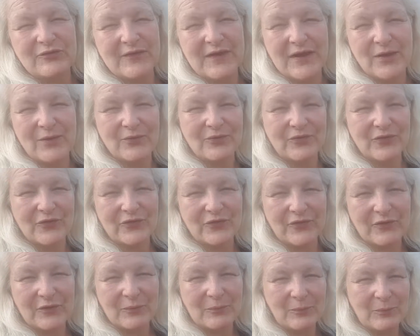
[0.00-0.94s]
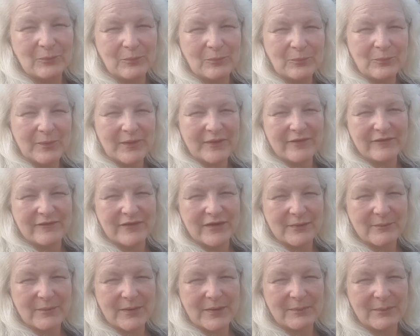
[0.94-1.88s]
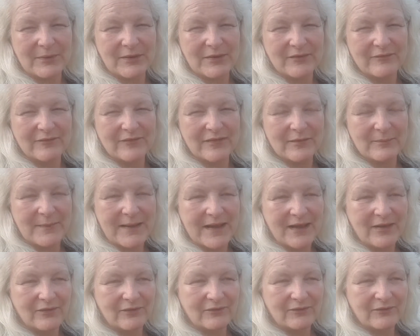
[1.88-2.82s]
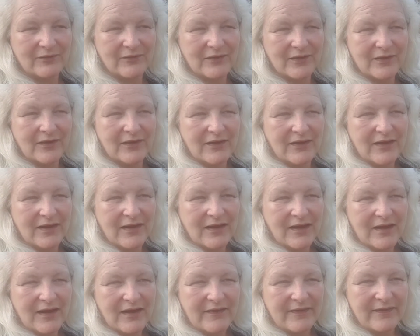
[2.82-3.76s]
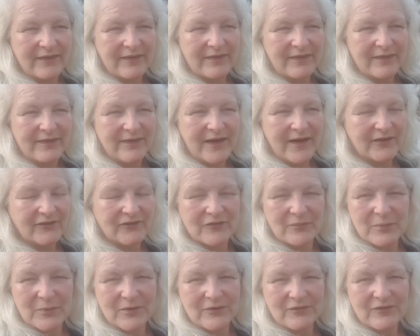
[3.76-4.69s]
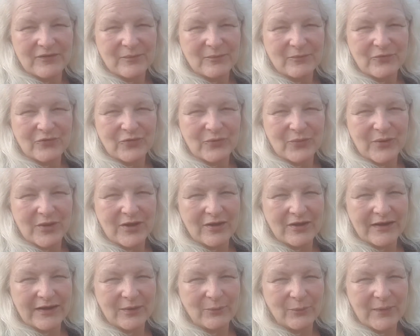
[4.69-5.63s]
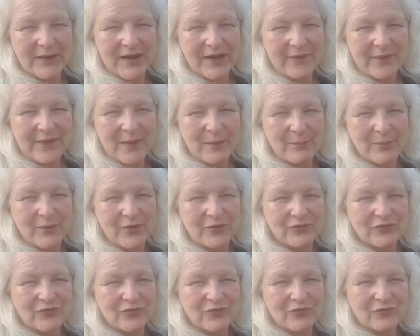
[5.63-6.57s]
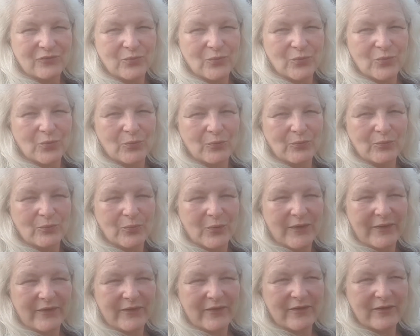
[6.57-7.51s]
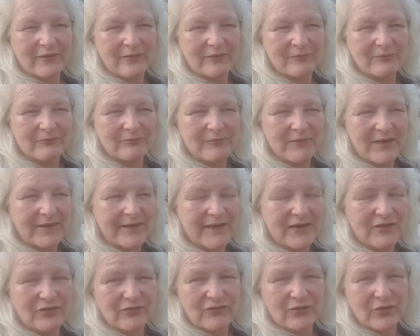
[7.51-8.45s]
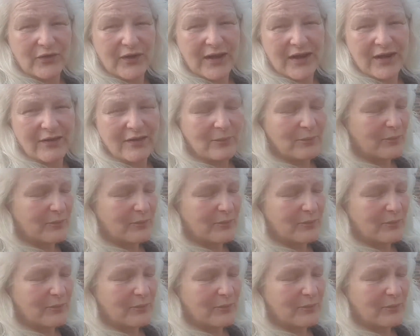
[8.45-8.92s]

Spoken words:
flowers on them by the time I planted them out. I just planted them too early, and we had that burst of warm weather and they got ahead of